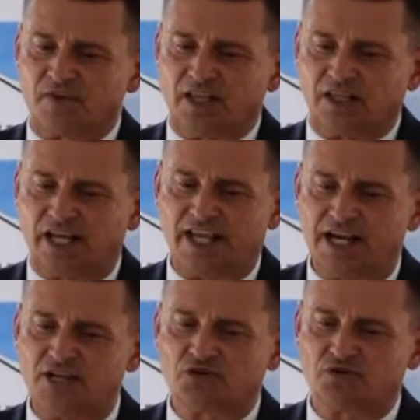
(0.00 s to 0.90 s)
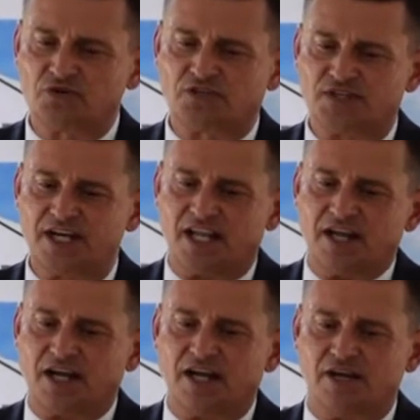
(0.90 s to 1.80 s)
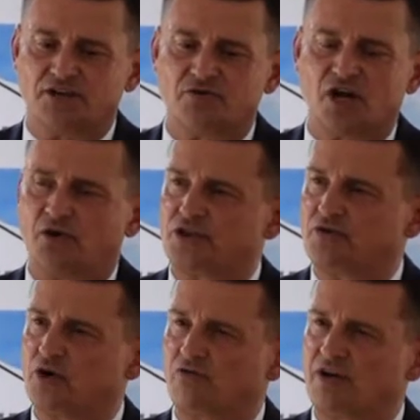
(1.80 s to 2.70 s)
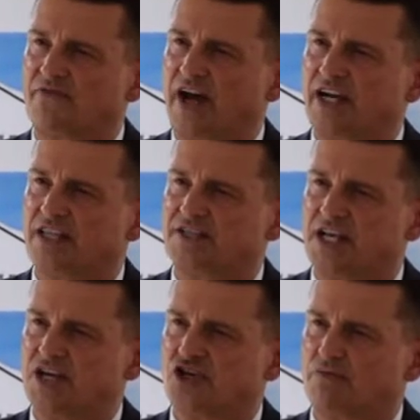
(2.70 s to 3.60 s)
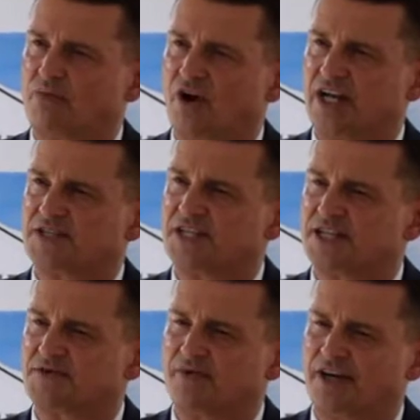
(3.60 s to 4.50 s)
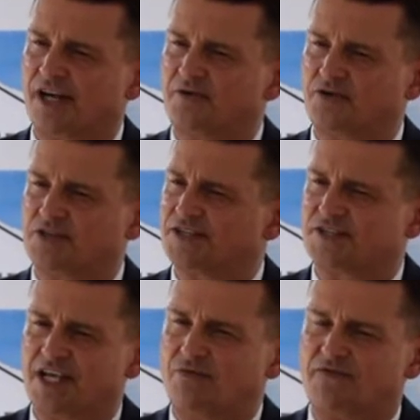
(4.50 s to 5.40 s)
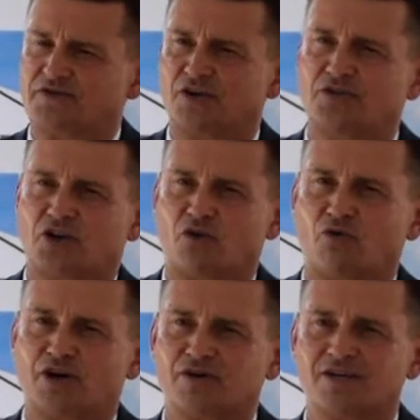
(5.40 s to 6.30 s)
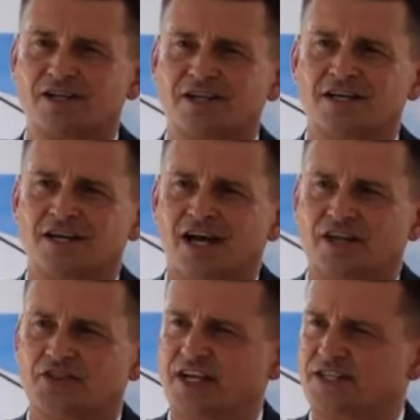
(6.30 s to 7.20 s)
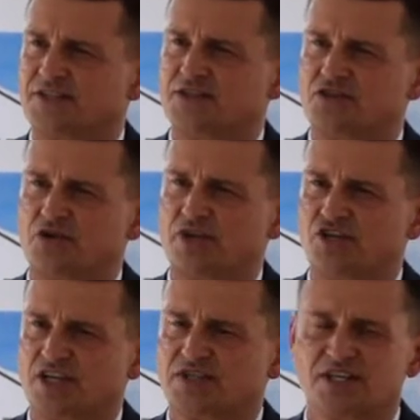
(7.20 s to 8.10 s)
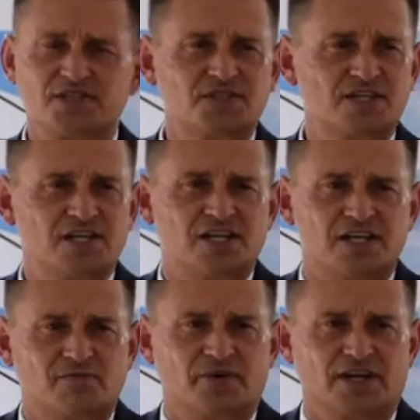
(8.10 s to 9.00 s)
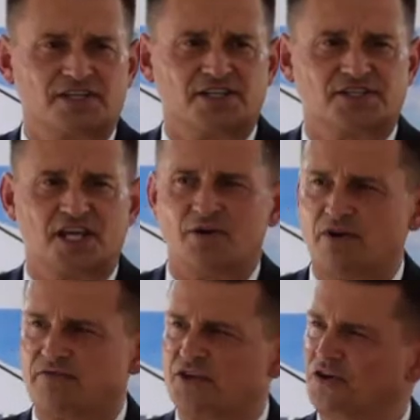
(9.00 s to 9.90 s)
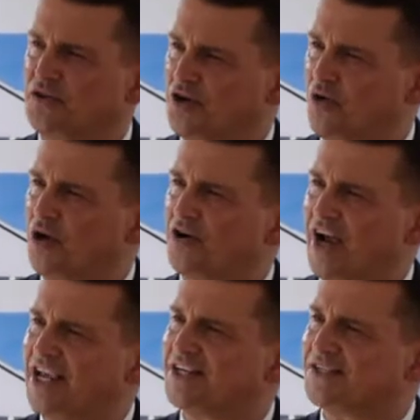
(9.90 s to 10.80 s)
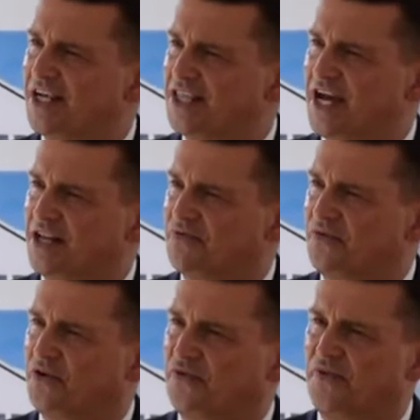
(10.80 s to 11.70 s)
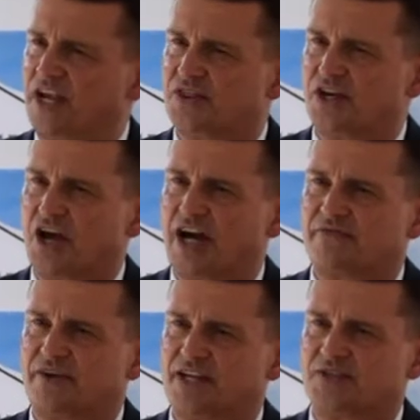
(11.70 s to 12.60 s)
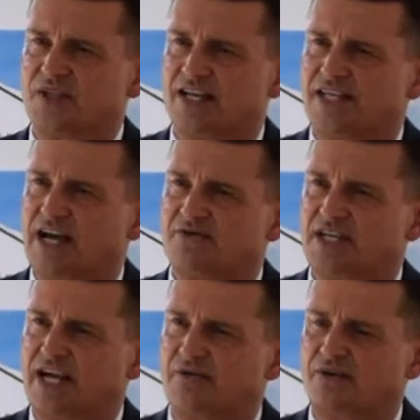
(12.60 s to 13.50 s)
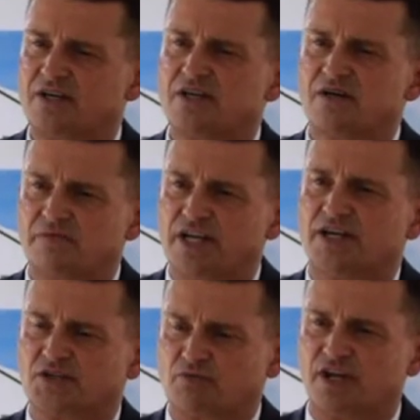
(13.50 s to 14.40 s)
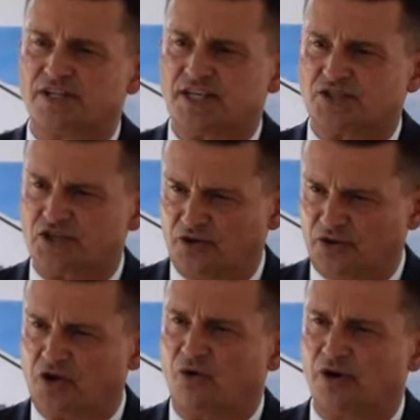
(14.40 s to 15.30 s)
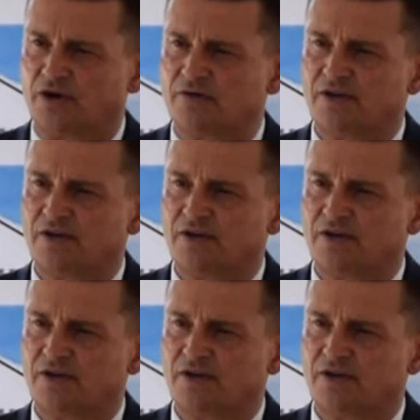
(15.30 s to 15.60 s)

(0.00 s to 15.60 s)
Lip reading: like any true city, you go through a revitalization process. But to say we've turned the corner, I think doesn't do it justice. But to say we've turned the corner, I can say that in full faith and confidence that downtown Bonita Springs has turned the corner,